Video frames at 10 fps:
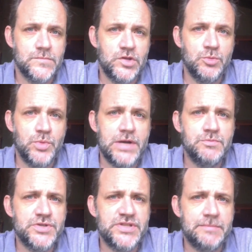Your brain
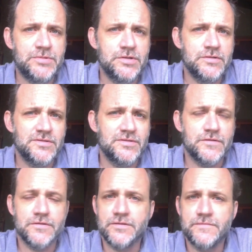receptors
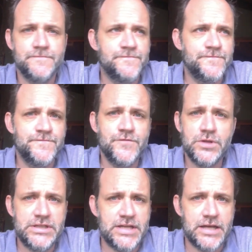are
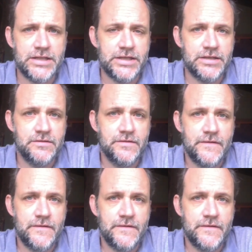fully dilated.